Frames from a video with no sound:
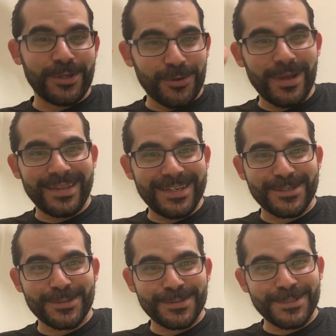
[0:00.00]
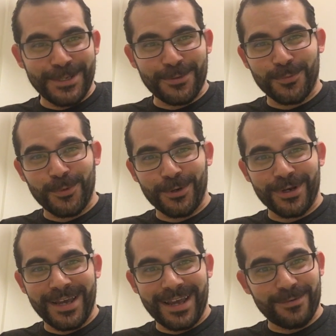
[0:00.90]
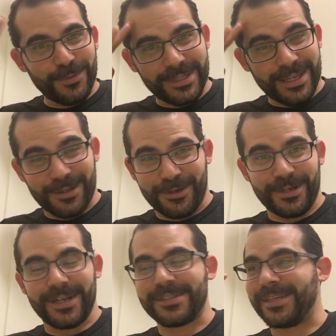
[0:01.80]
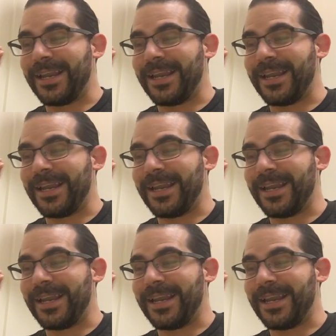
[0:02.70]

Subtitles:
you're at least warned at what the hell you're going to see.